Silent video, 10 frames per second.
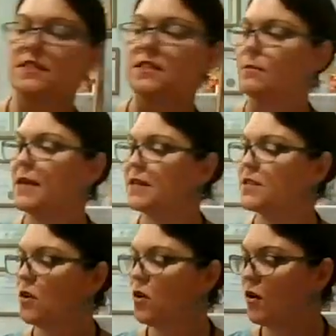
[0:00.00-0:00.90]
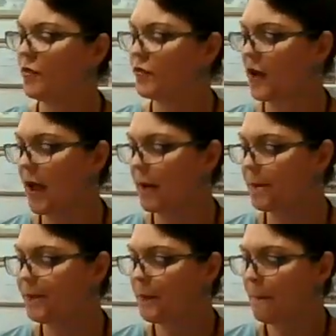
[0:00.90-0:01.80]
It's a mix of
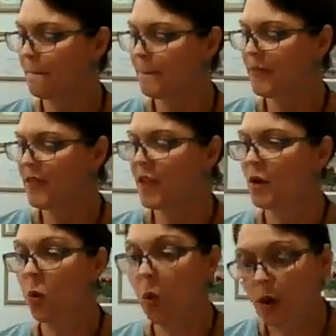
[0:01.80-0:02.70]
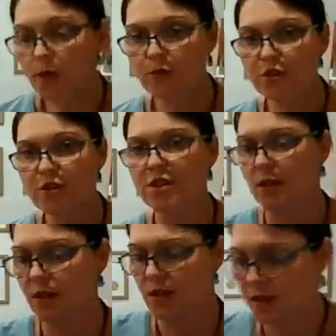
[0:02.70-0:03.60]
quotes.